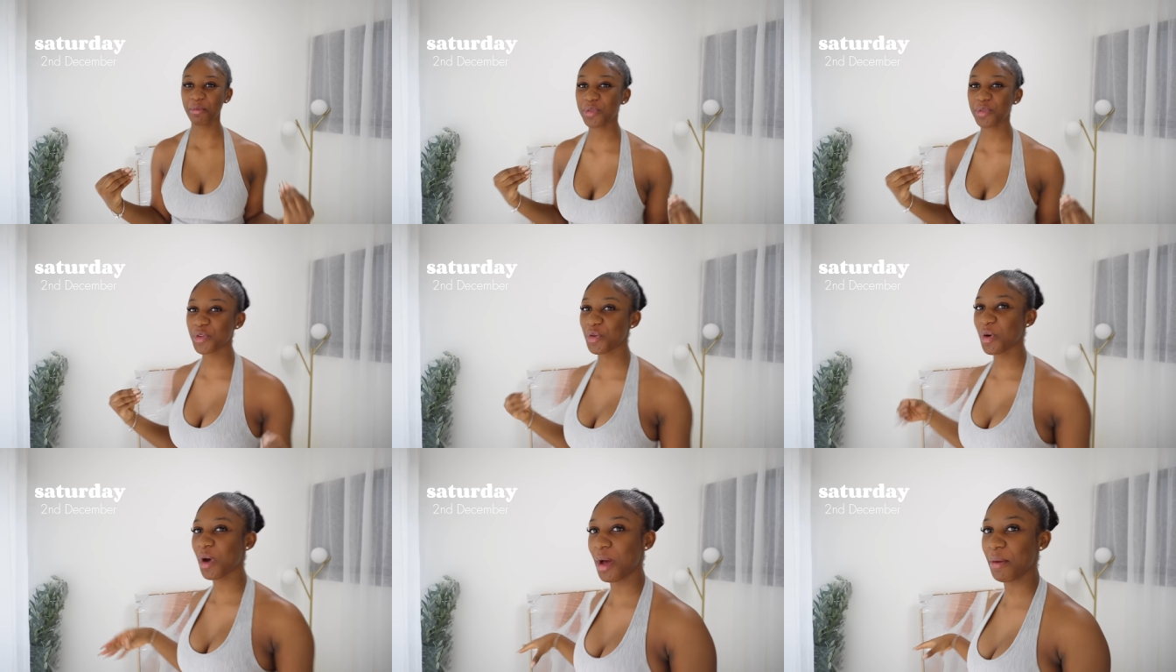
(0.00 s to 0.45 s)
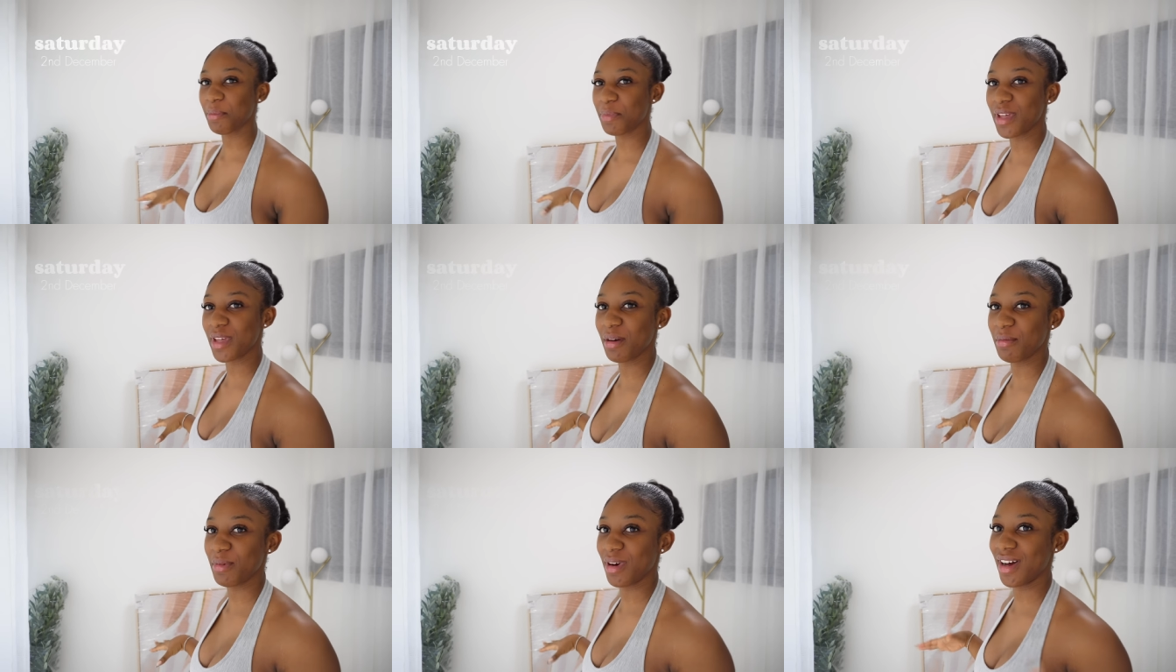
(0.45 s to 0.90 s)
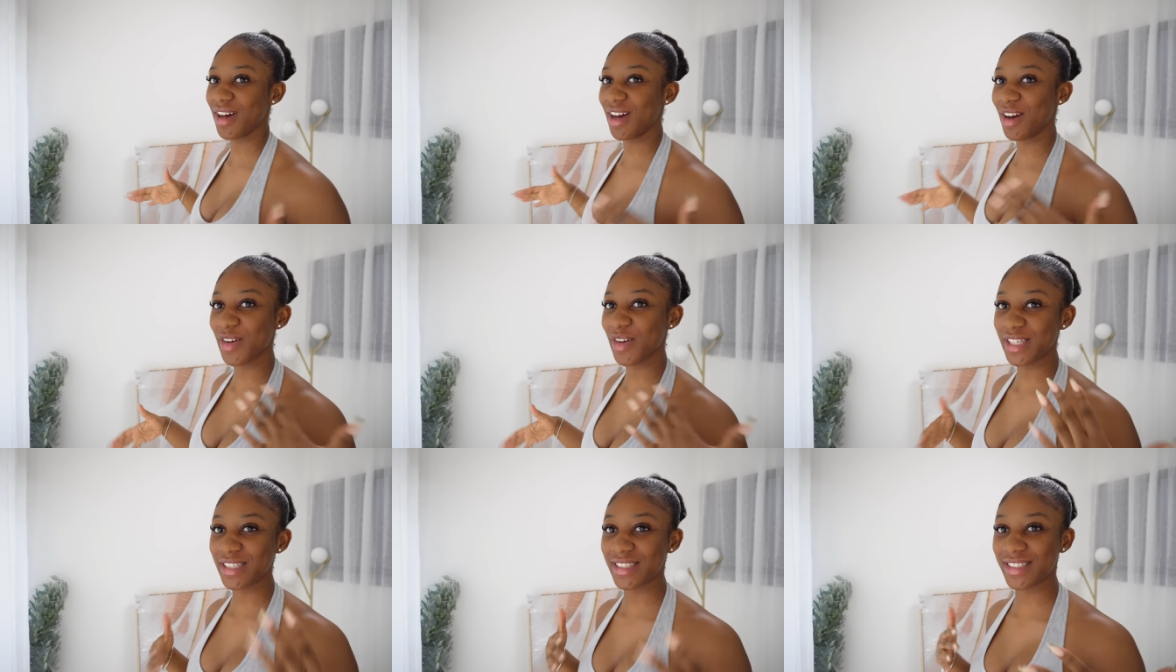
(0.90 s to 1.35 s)
so happy about
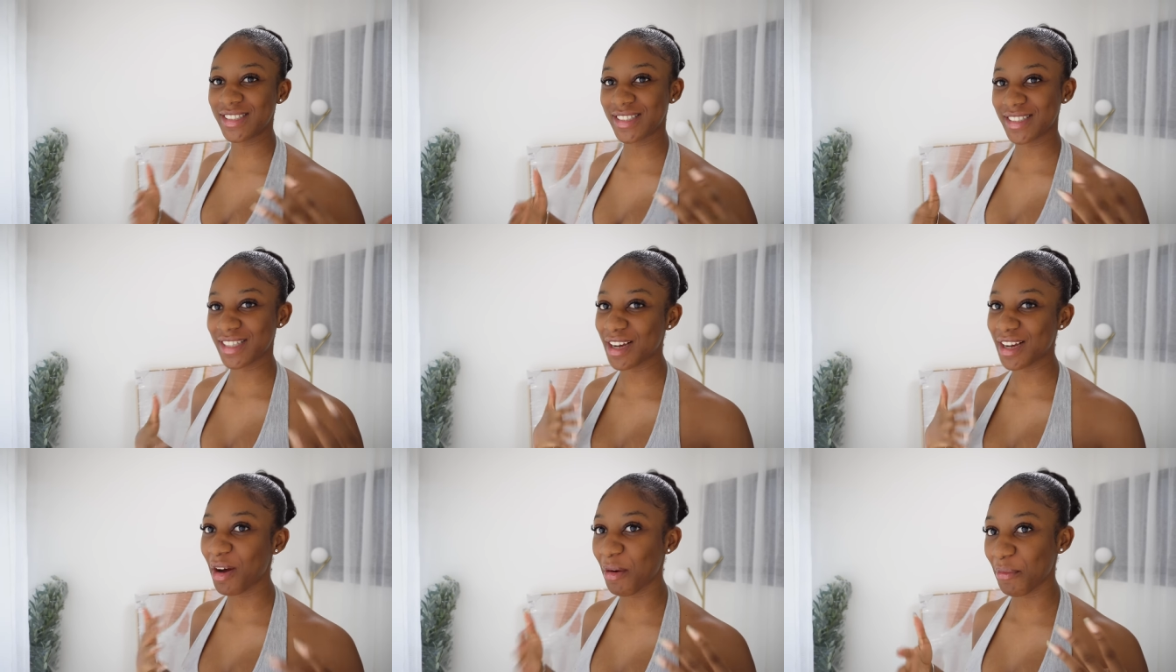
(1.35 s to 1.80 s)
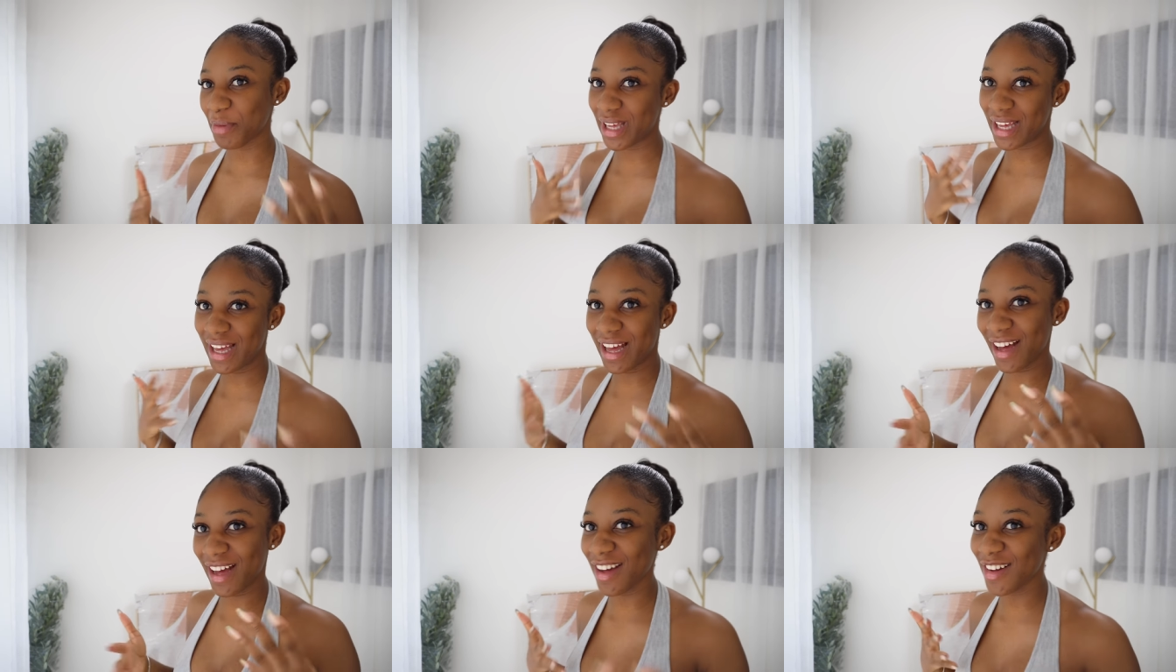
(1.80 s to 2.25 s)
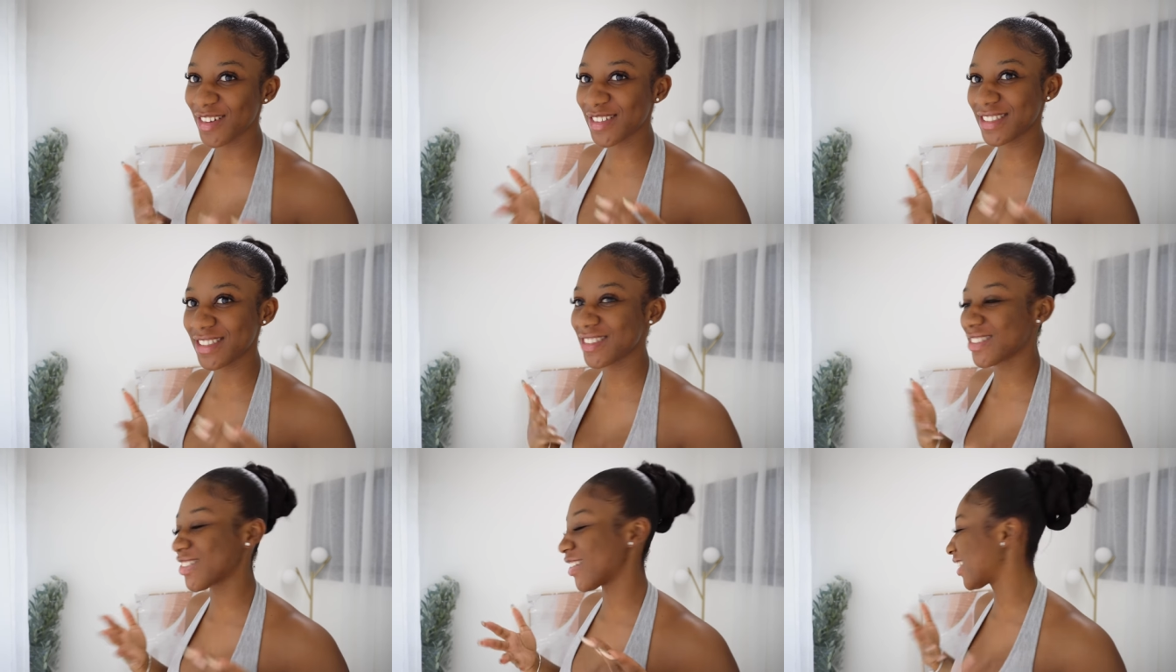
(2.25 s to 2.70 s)
how it's coming
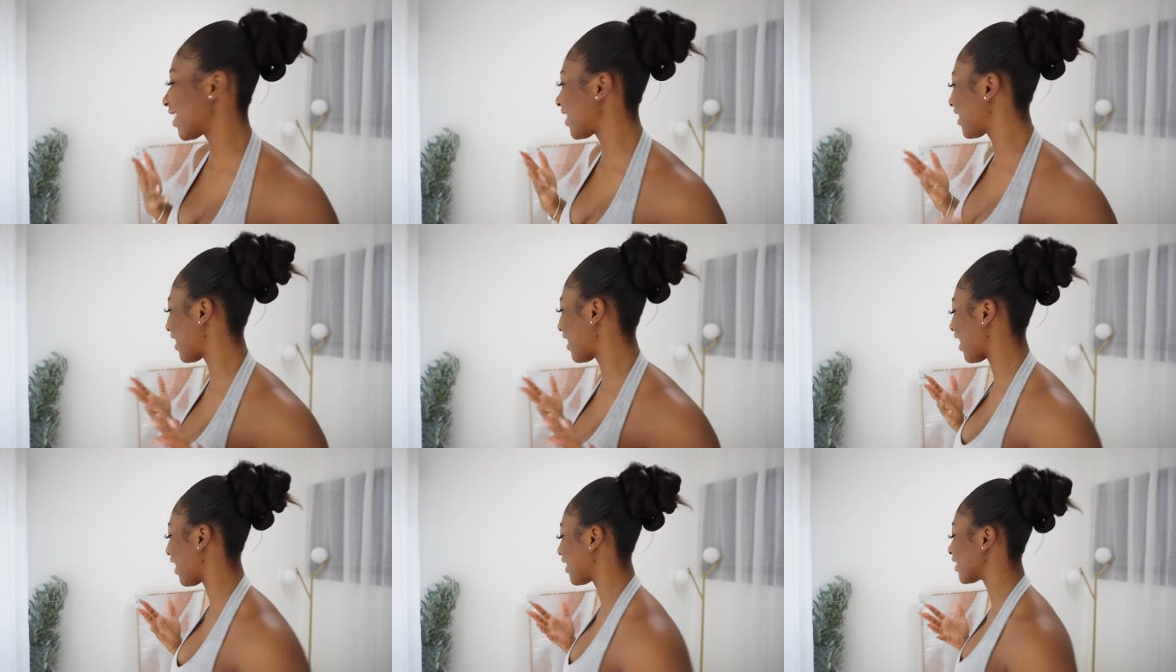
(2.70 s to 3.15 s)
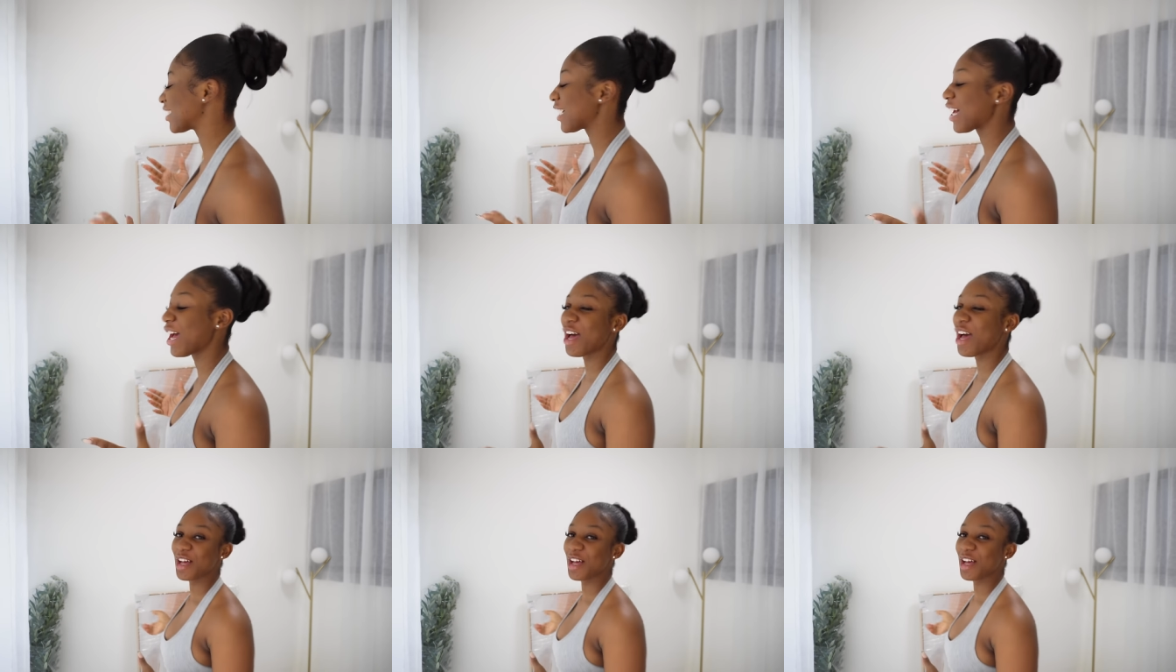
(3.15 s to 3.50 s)
out and turning out.